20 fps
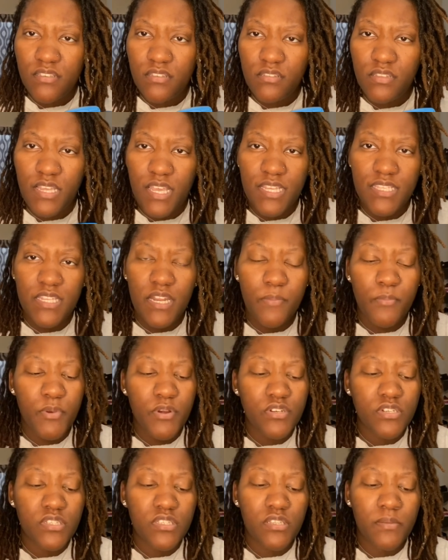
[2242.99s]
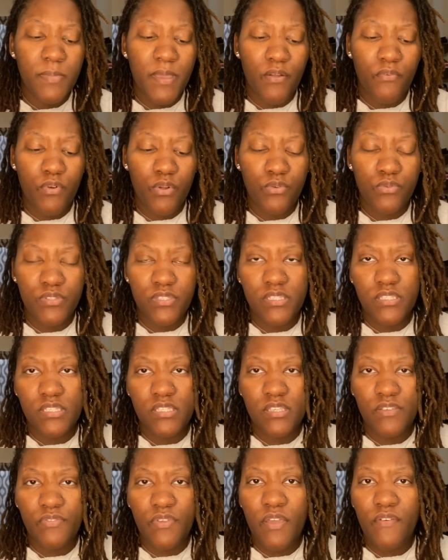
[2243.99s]
like i said i purchased them at
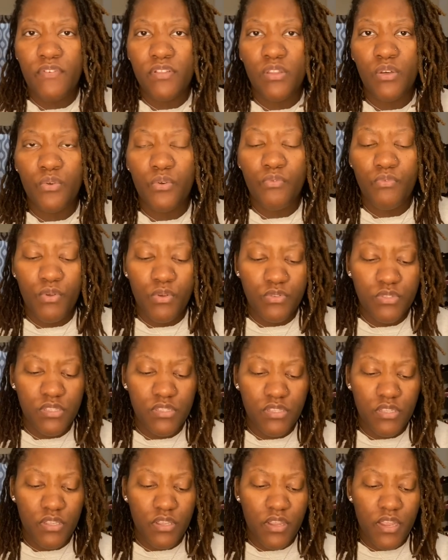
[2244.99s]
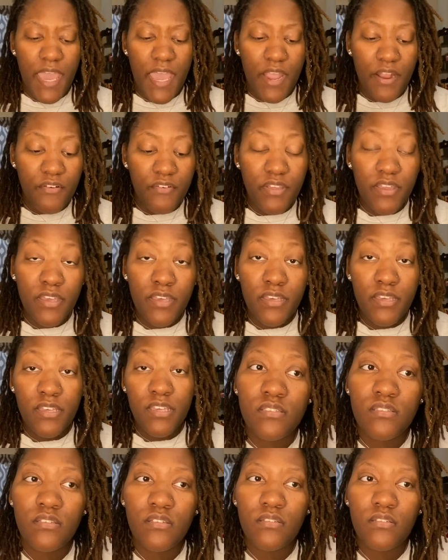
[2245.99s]
roses if you have a local roses in your area